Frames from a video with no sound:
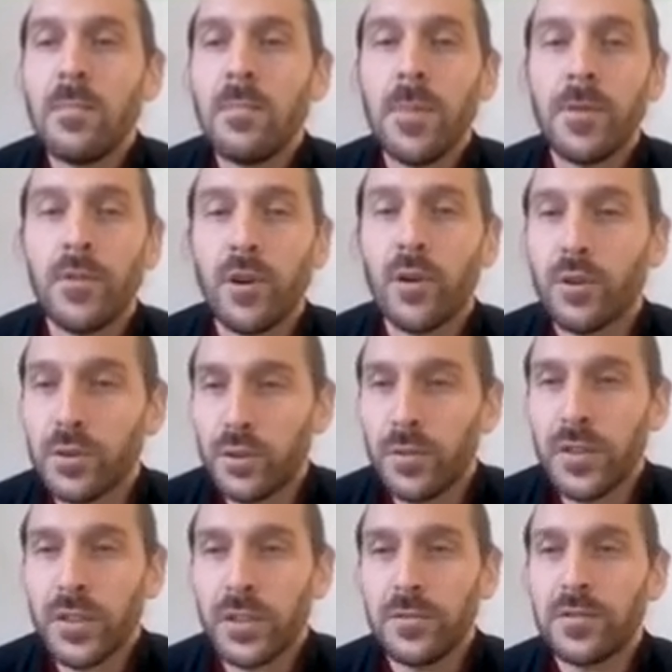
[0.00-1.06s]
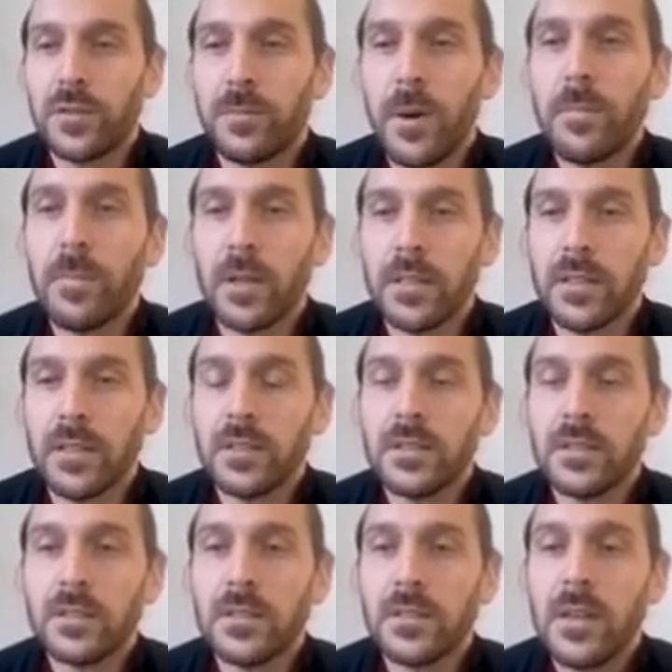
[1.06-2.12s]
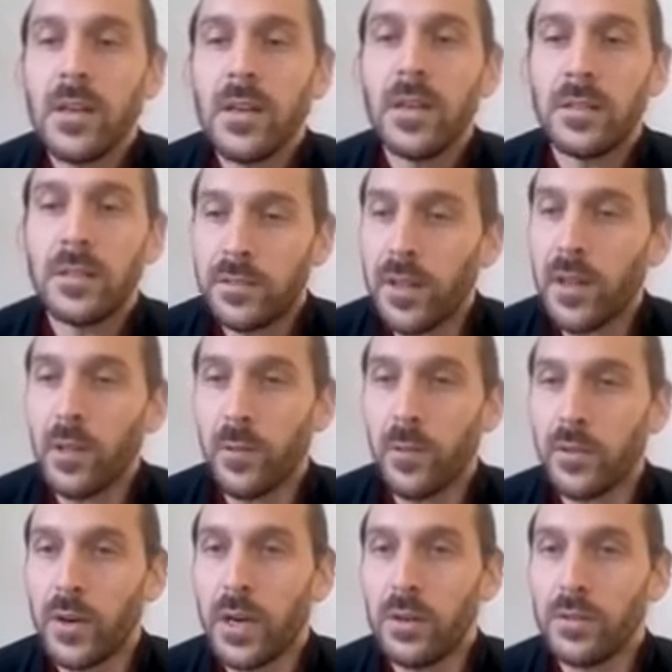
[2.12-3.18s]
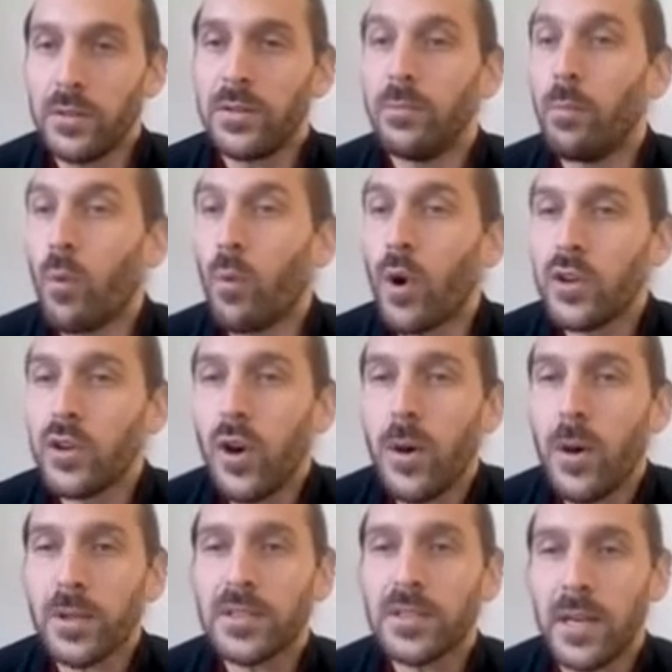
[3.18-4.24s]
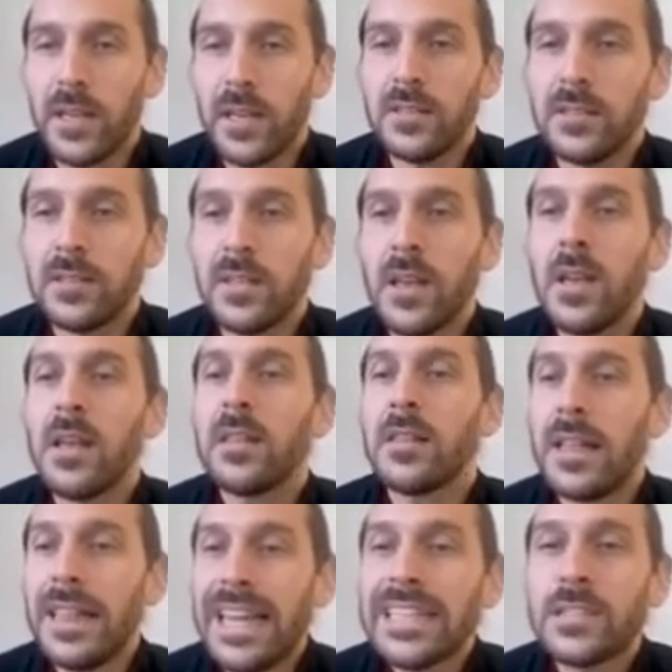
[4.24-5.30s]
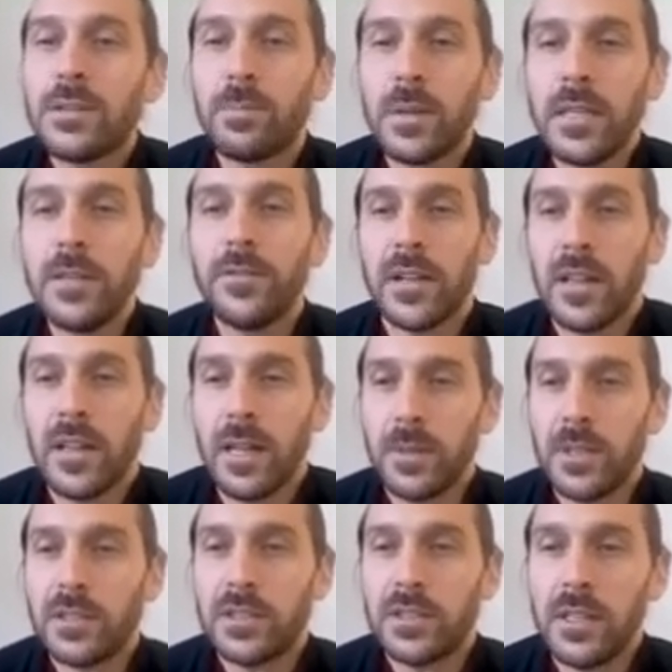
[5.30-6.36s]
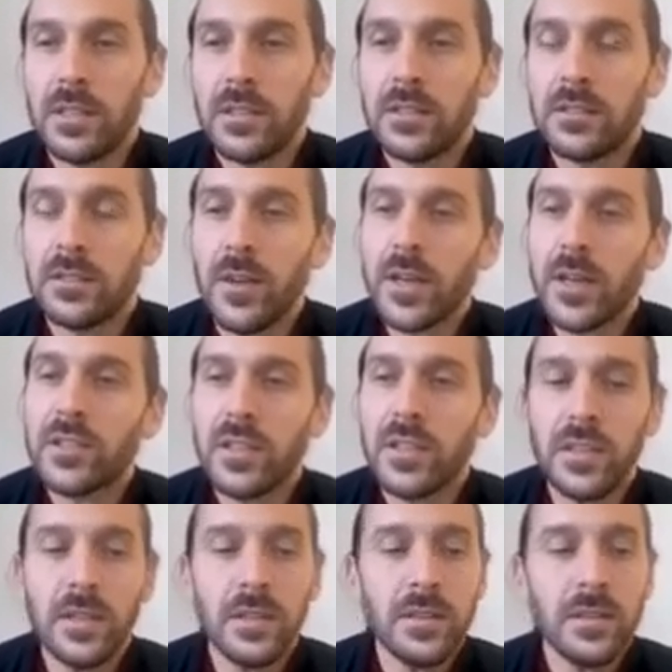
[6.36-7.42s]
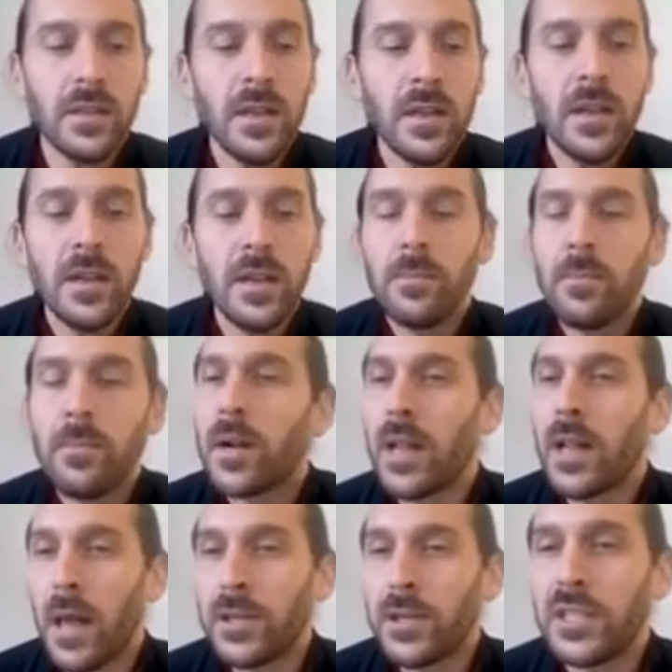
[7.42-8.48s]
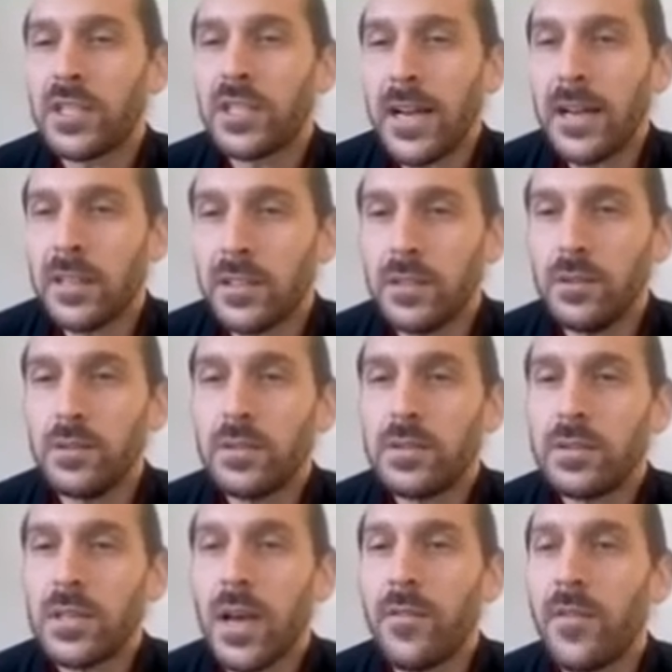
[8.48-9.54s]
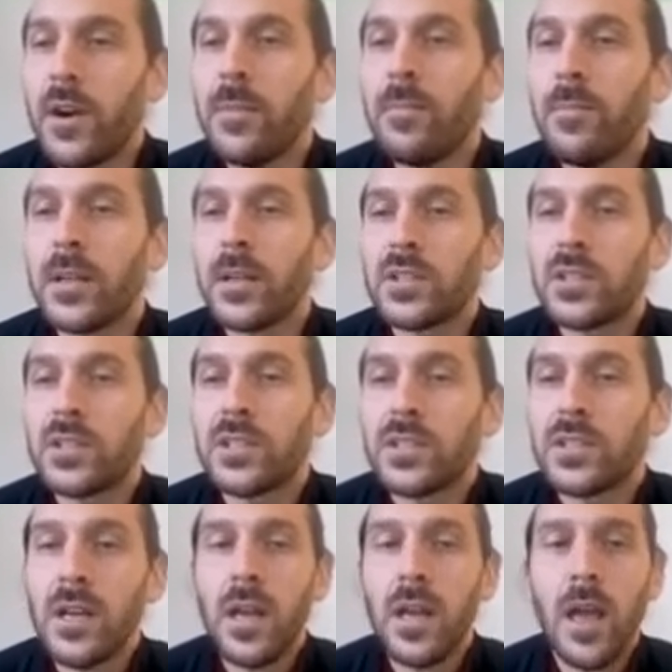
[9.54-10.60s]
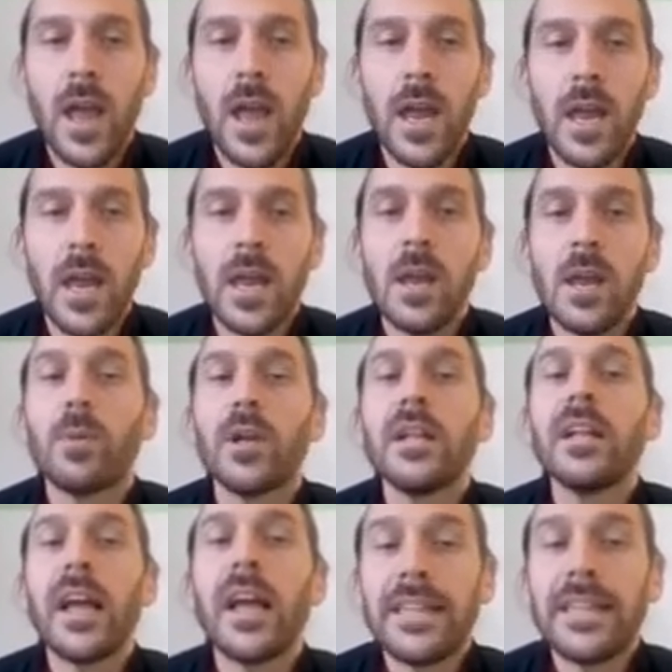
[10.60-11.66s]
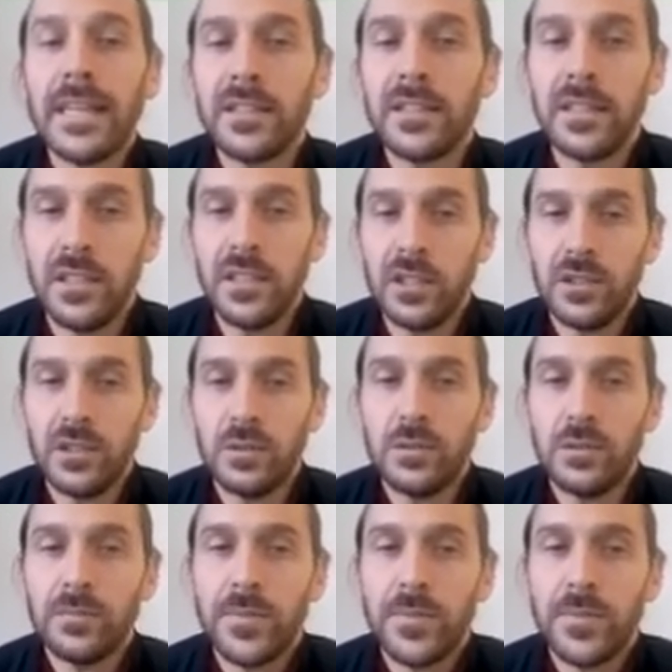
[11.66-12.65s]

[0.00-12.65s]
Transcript: But for conservatives, Republicans, it's the other way around. The more you know about science, the less you believe in climate change. So actually, climate change attitudes are very much a identity issue.